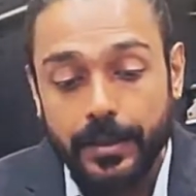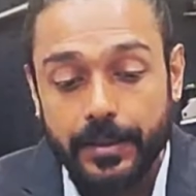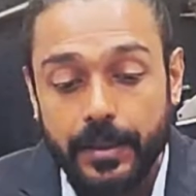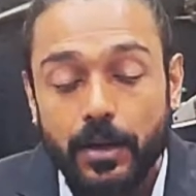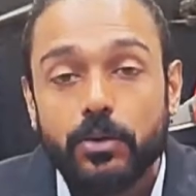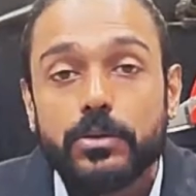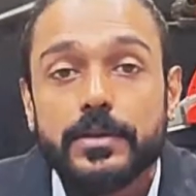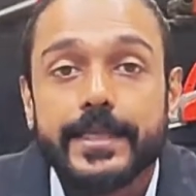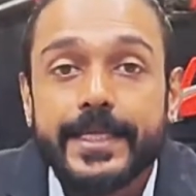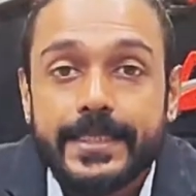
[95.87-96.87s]
Now
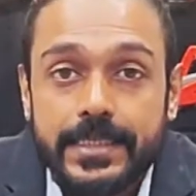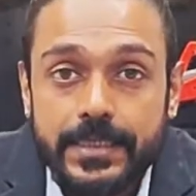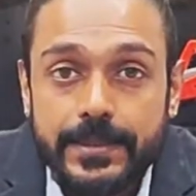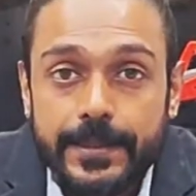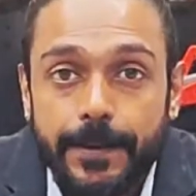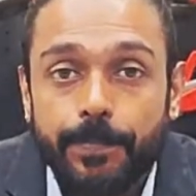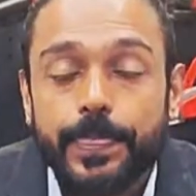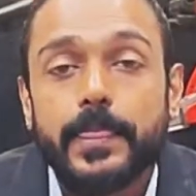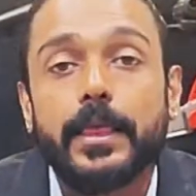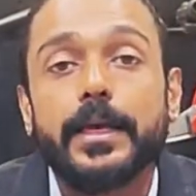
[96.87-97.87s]
this
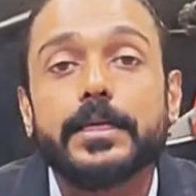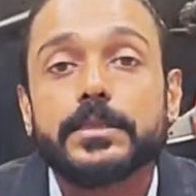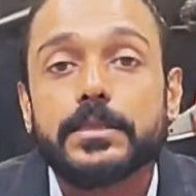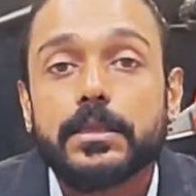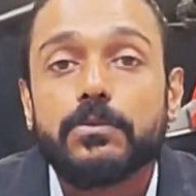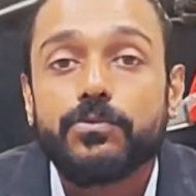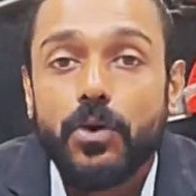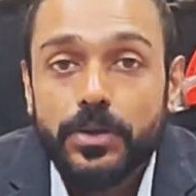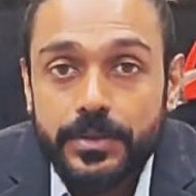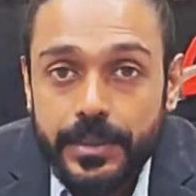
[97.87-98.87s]
is the
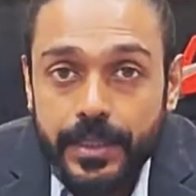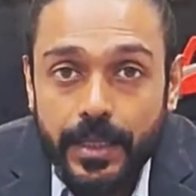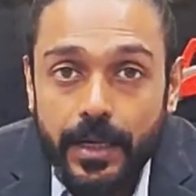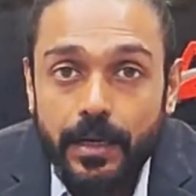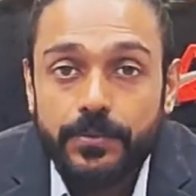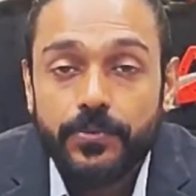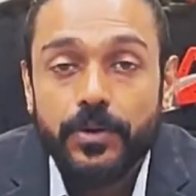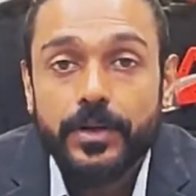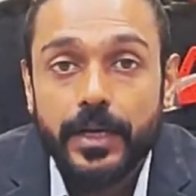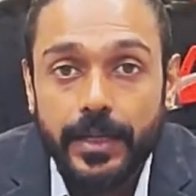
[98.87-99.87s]
warranty card
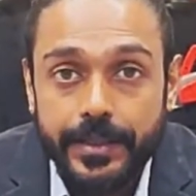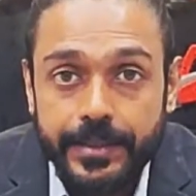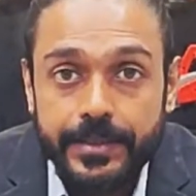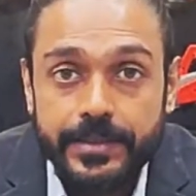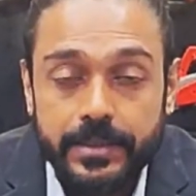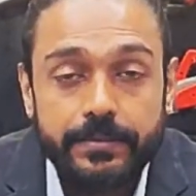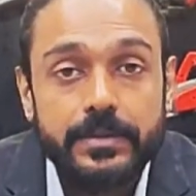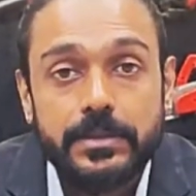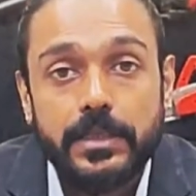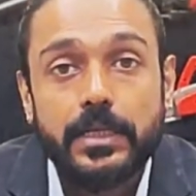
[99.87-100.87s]
for Carigar
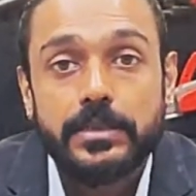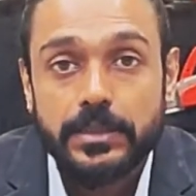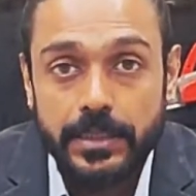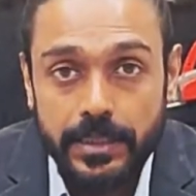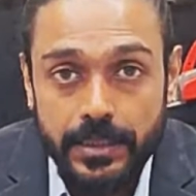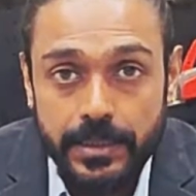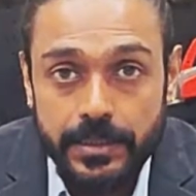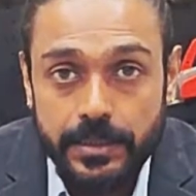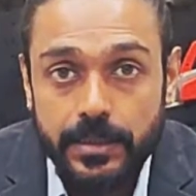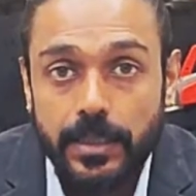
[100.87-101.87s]
7-star
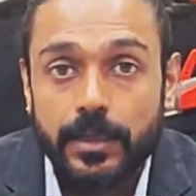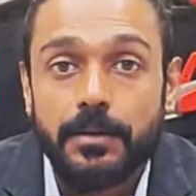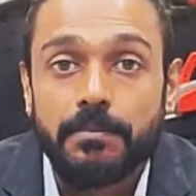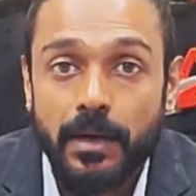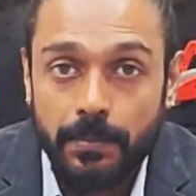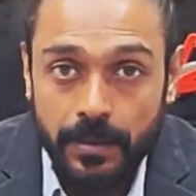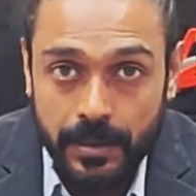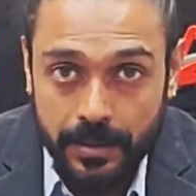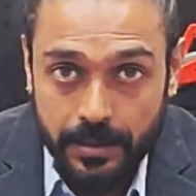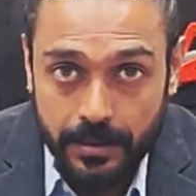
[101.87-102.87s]
series marble
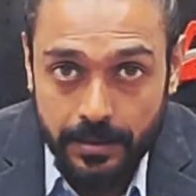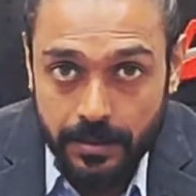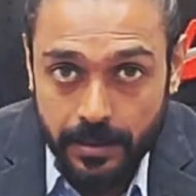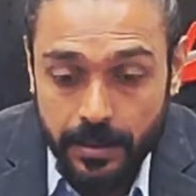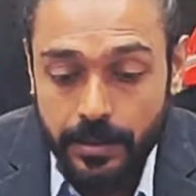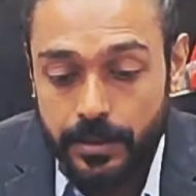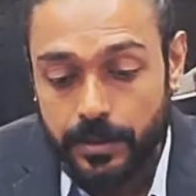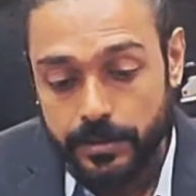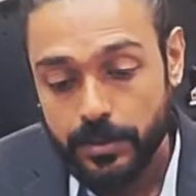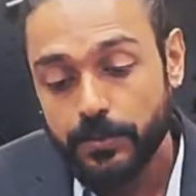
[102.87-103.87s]
cutter.
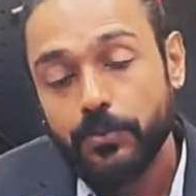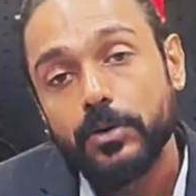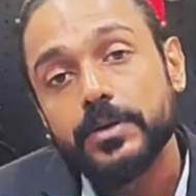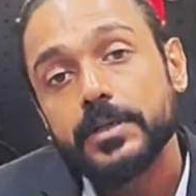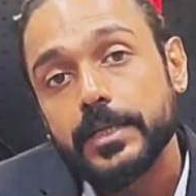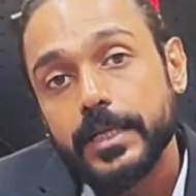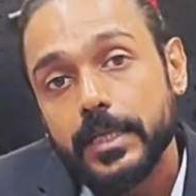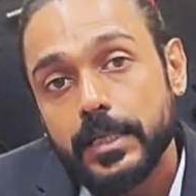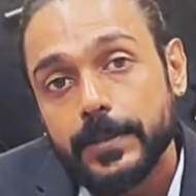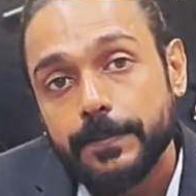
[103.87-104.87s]
So the
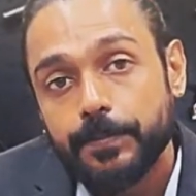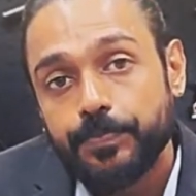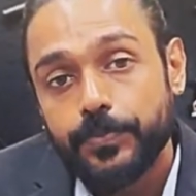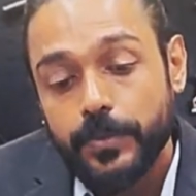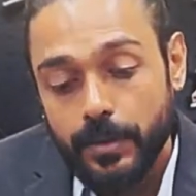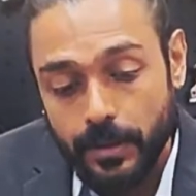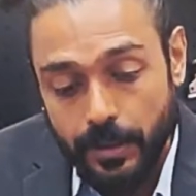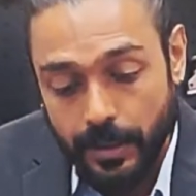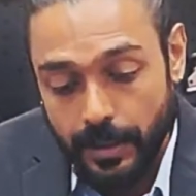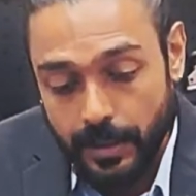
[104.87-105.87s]
warranty
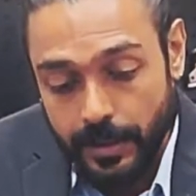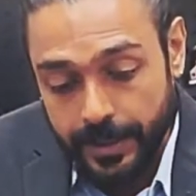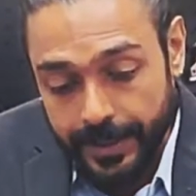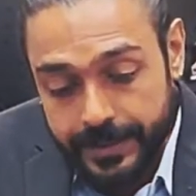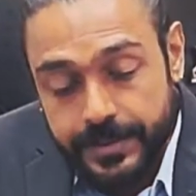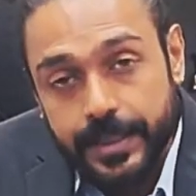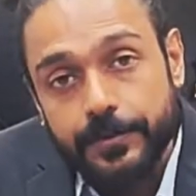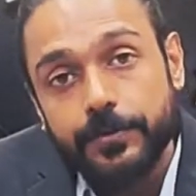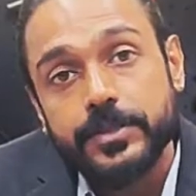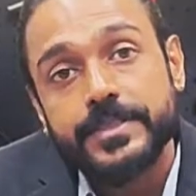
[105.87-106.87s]
is there
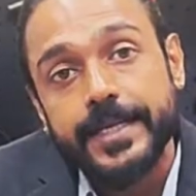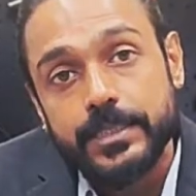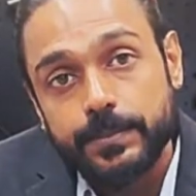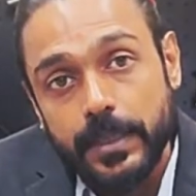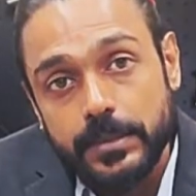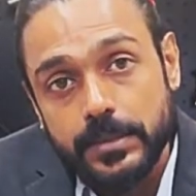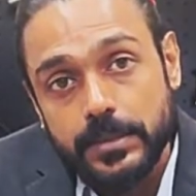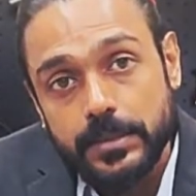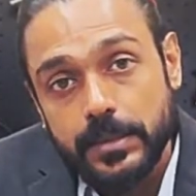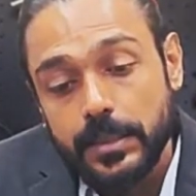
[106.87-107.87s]
for 6
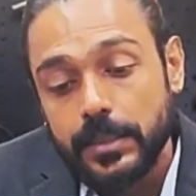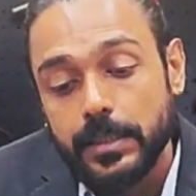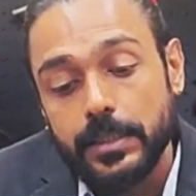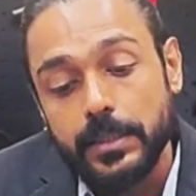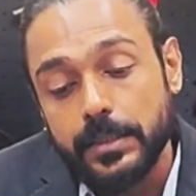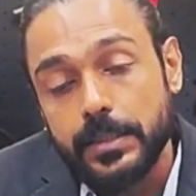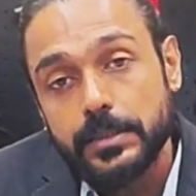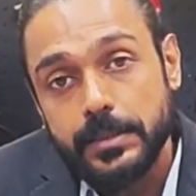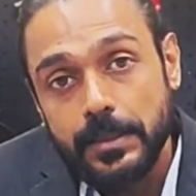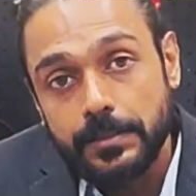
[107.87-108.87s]
months. The
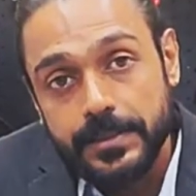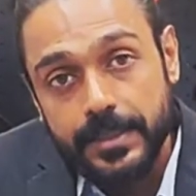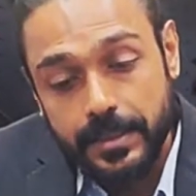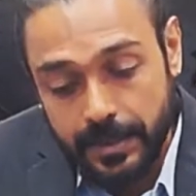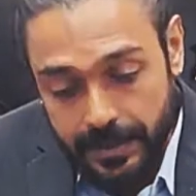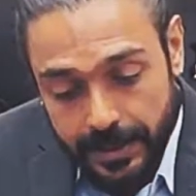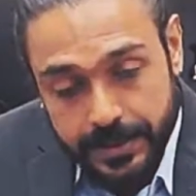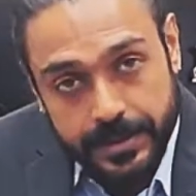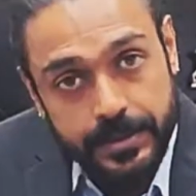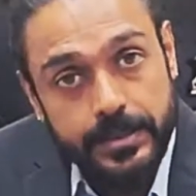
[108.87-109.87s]
terms and
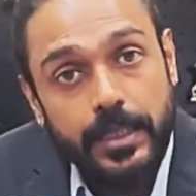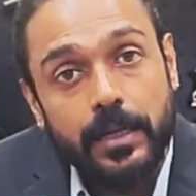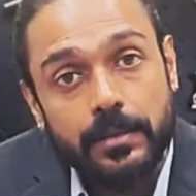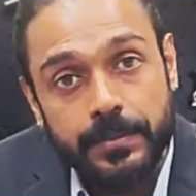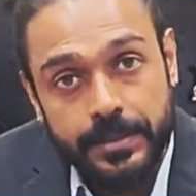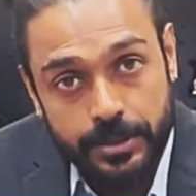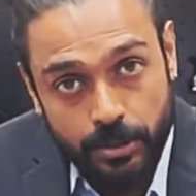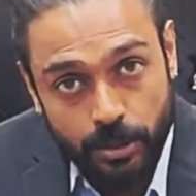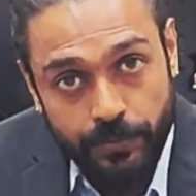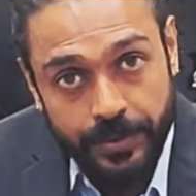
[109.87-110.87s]
conditions are
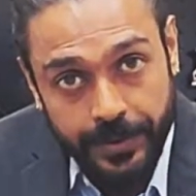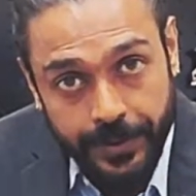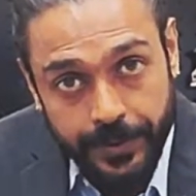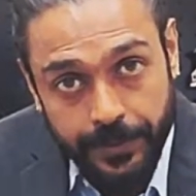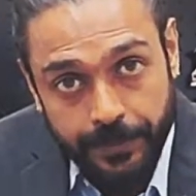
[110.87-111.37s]
mentioned over here.